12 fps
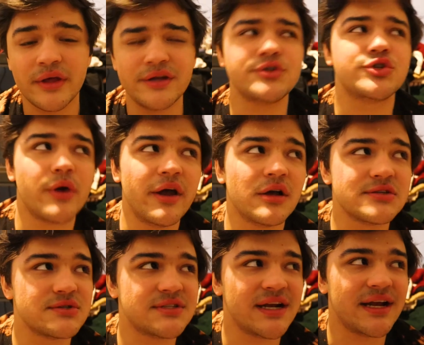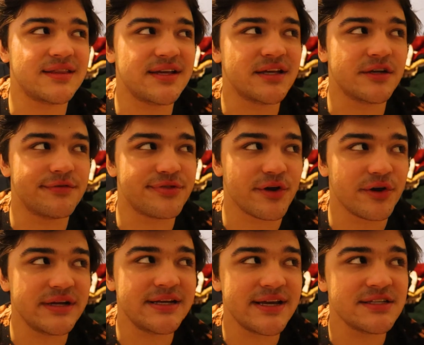And Trey also said it at the end of
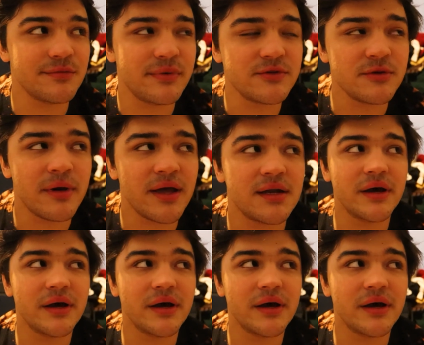30 days of BepTweBot,